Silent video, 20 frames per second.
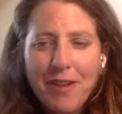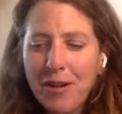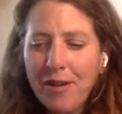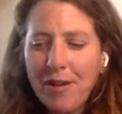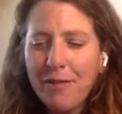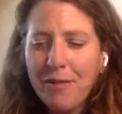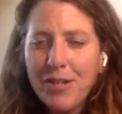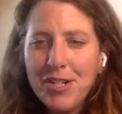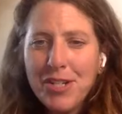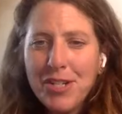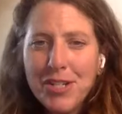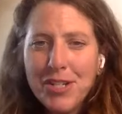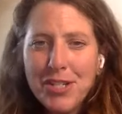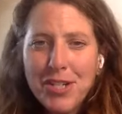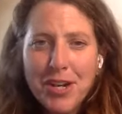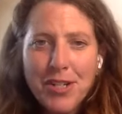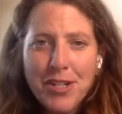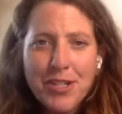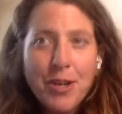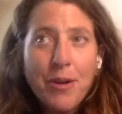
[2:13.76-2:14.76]
if we should
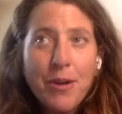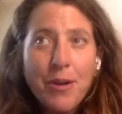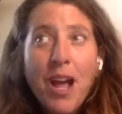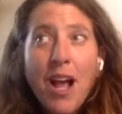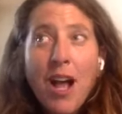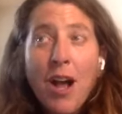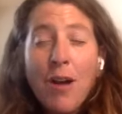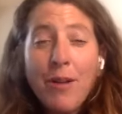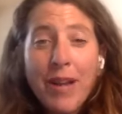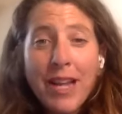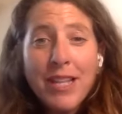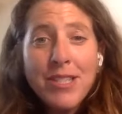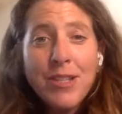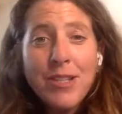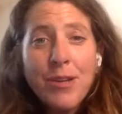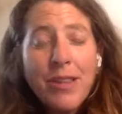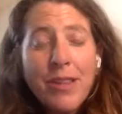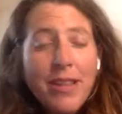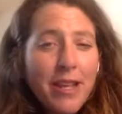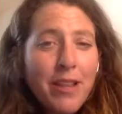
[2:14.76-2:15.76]
start. So, okay,
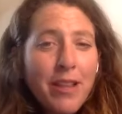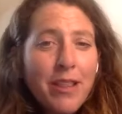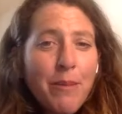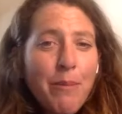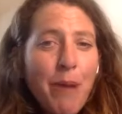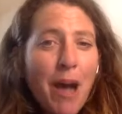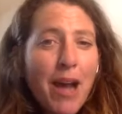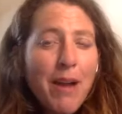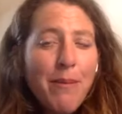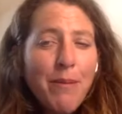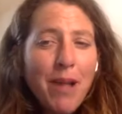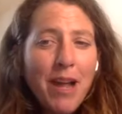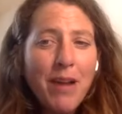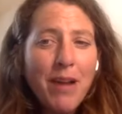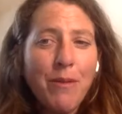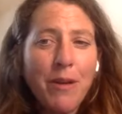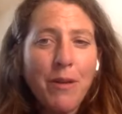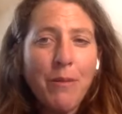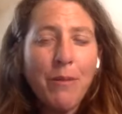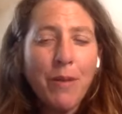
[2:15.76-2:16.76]
so the bottom
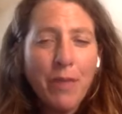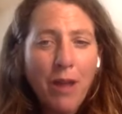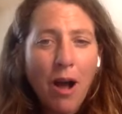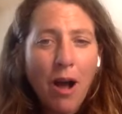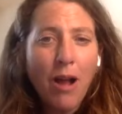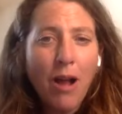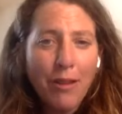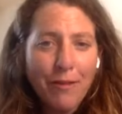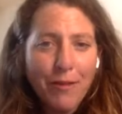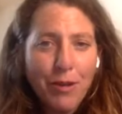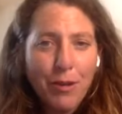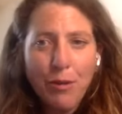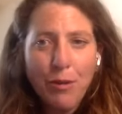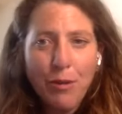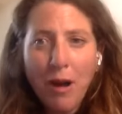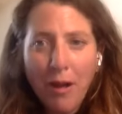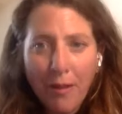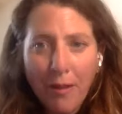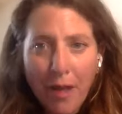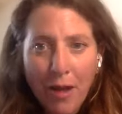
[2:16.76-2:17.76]
line with all of you,
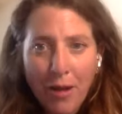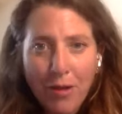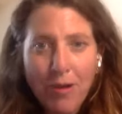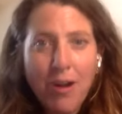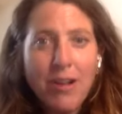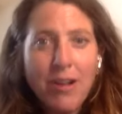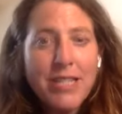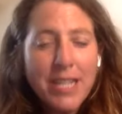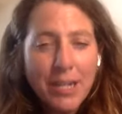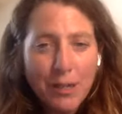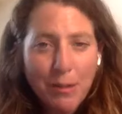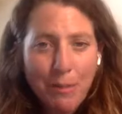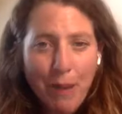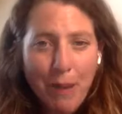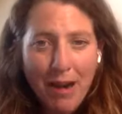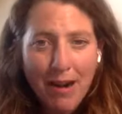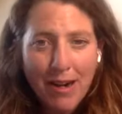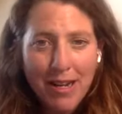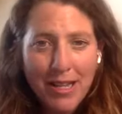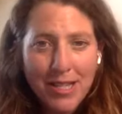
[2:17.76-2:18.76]
you all know you're all single
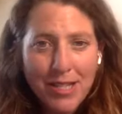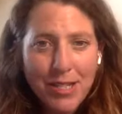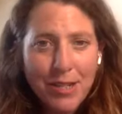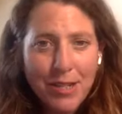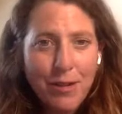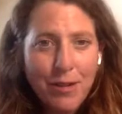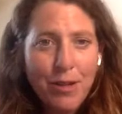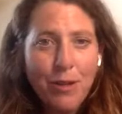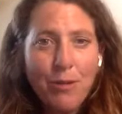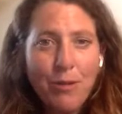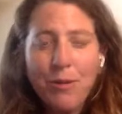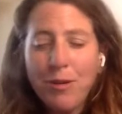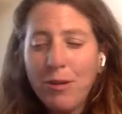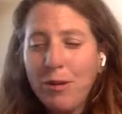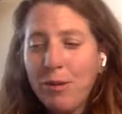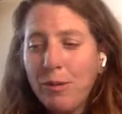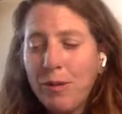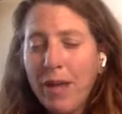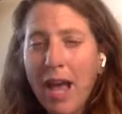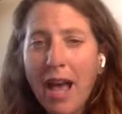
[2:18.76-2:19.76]
parents.
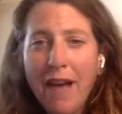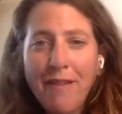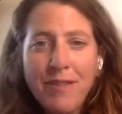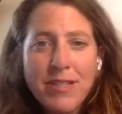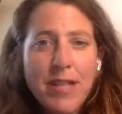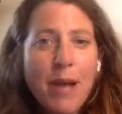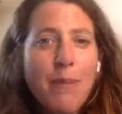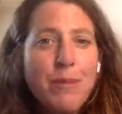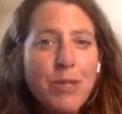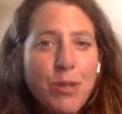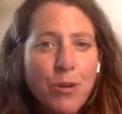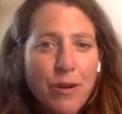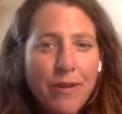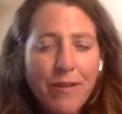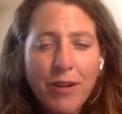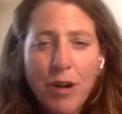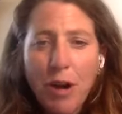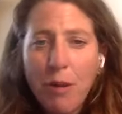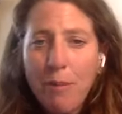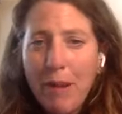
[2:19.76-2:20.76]
You have some sort
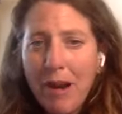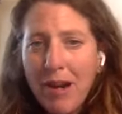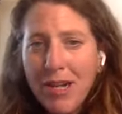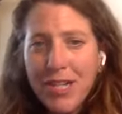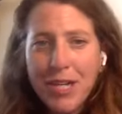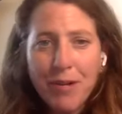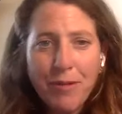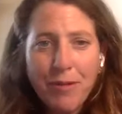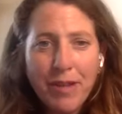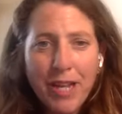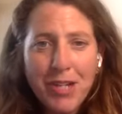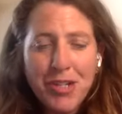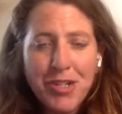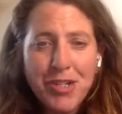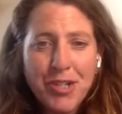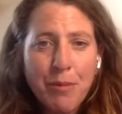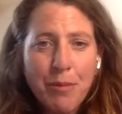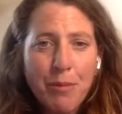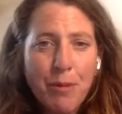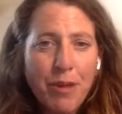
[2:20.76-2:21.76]
of a co-parenting
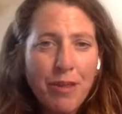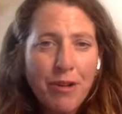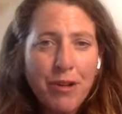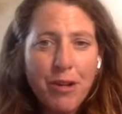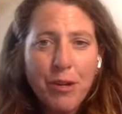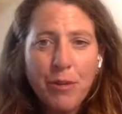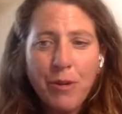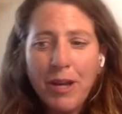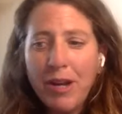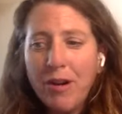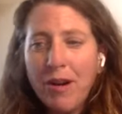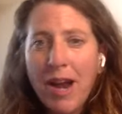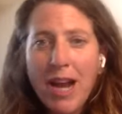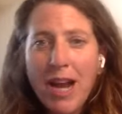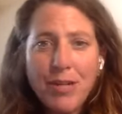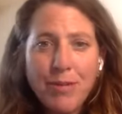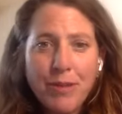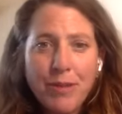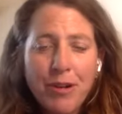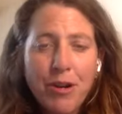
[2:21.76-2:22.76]
relationship, whether you
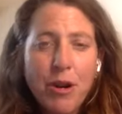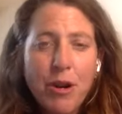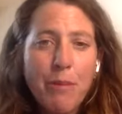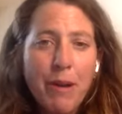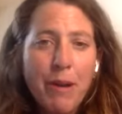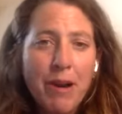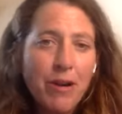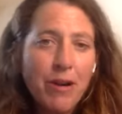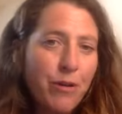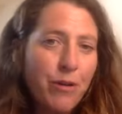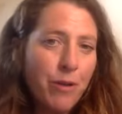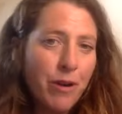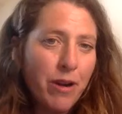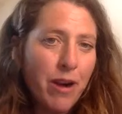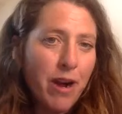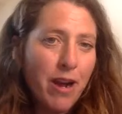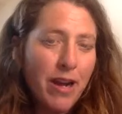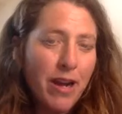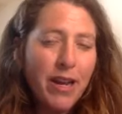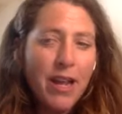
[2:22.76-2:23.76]
interact with your co-parent or
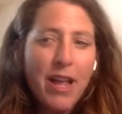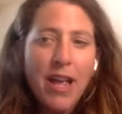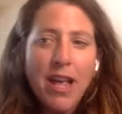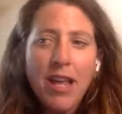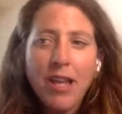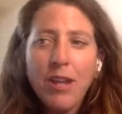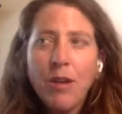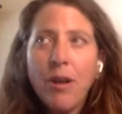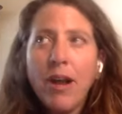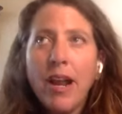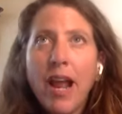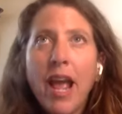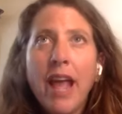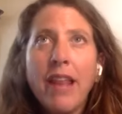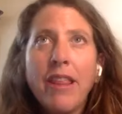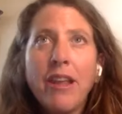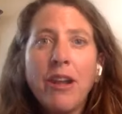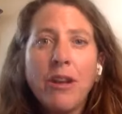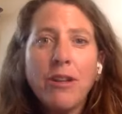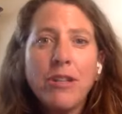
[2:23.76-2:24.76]
not. You know,
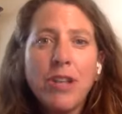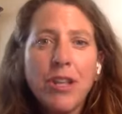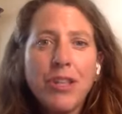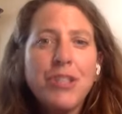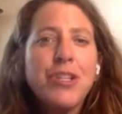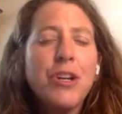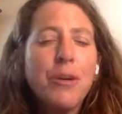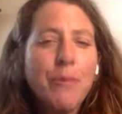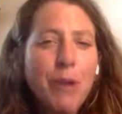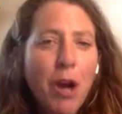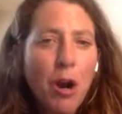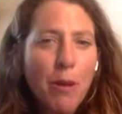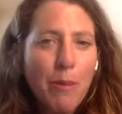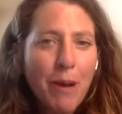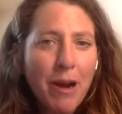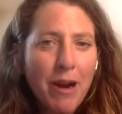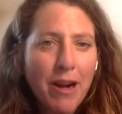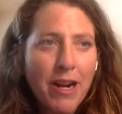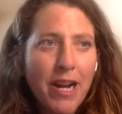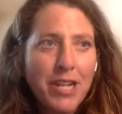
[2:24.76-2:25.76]
and the term
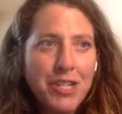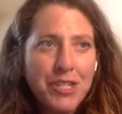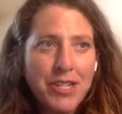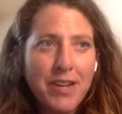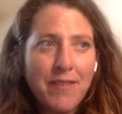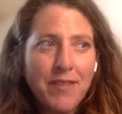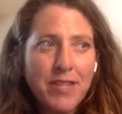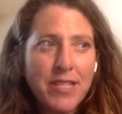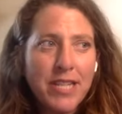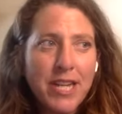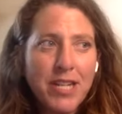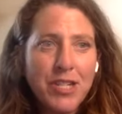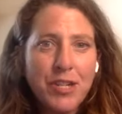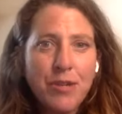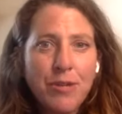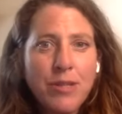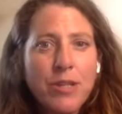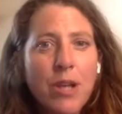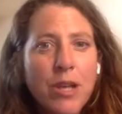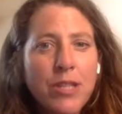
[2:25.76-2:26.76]
co-parent, I just have to say
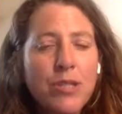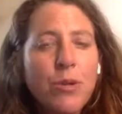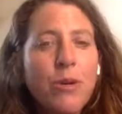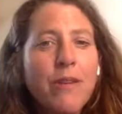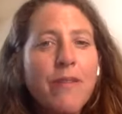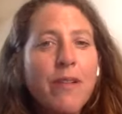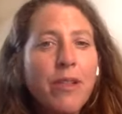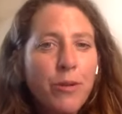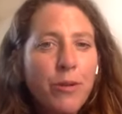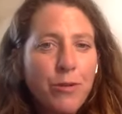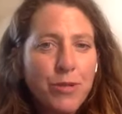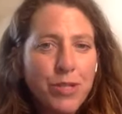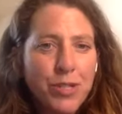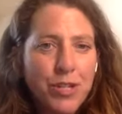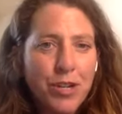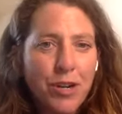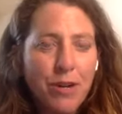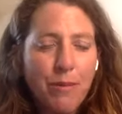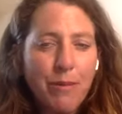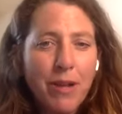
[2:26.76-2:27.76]
too, is sort of a loose
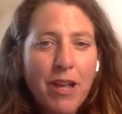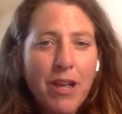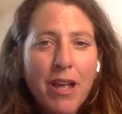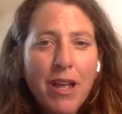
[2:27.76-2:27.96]
term.